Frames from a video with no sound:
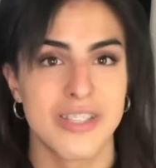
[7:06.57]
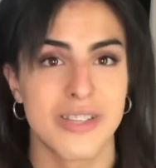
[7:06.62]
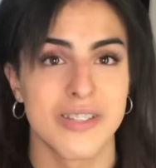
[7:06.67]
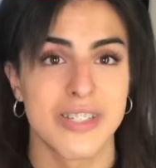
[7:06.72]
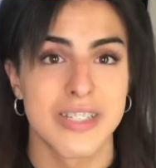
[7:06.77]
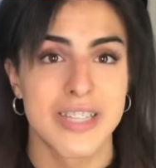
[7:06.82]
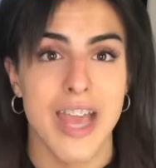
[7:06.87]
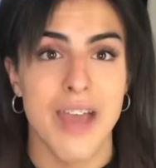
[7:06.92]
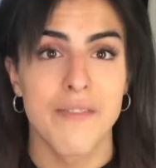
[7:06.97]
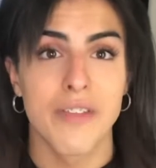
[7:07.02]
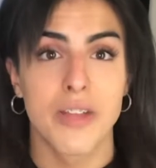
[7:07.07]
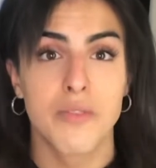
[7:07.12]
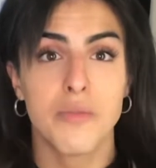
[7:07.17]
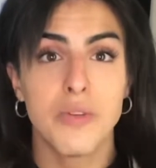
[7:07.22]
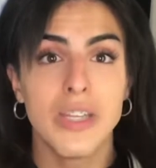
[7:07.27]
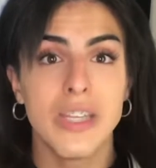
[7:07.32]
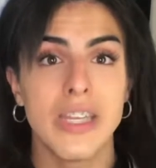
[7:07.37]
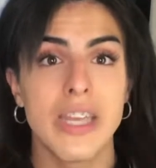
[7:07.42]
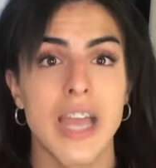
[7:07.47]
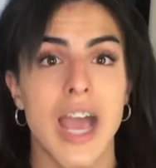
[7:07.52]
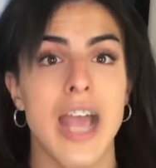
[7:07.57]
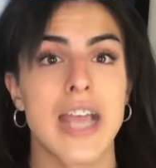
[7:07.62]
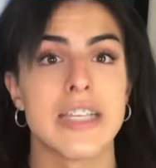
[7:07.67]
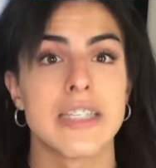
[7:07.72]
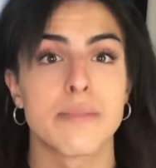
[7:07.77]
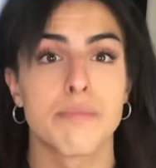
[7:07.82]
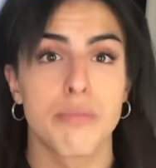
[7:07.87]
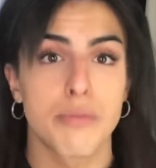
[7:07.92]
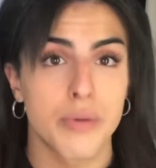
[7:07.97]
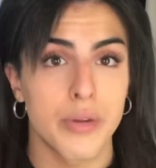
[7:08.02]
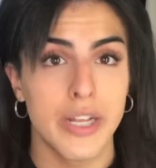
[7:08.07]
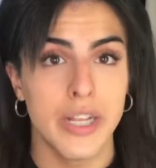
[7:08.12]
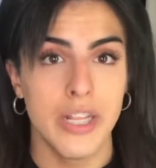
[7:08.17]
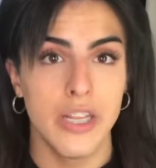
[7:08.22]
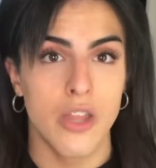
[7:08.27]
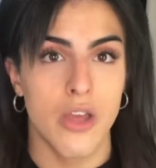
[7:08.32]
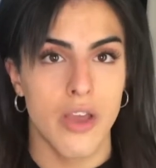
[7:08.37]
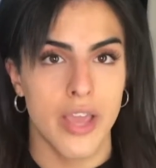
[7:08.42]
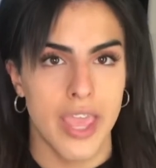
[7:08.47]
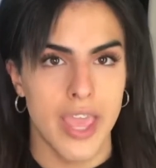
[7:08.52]
I was like, to have, like, really nice, pretty
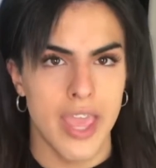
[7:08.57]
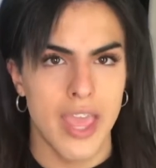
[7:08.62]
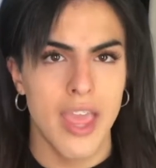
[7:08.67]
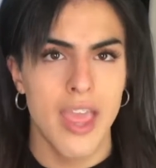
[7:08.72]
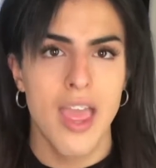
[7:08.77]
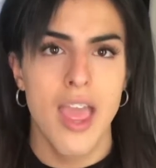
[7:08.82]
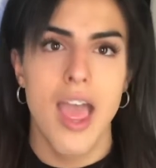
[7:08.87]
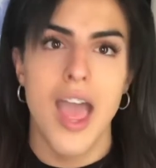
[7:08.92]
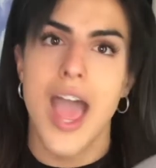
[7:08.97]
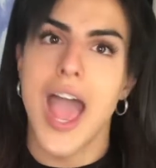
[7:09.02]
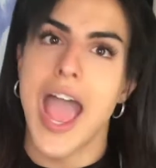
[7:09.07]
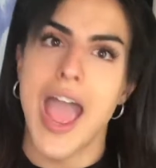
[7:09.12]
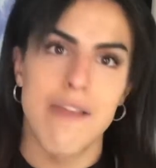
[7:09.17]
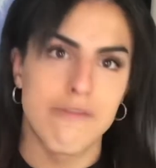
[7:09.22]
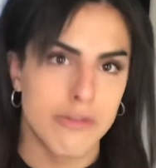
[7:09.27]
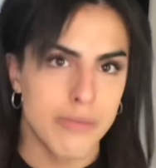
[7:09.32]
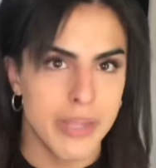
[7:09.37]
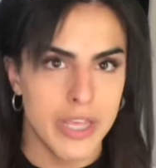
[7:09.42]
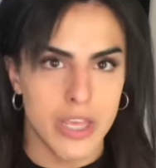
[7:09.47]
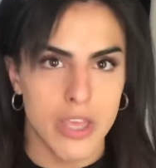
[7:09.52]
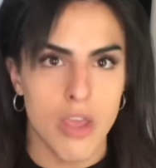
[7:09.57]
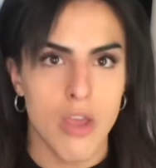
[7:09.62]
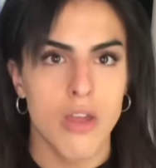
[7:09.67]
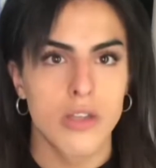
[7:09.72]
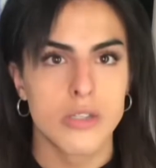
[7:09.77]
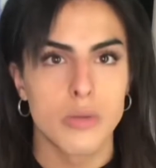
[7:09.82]
long hair, I have to be a girl.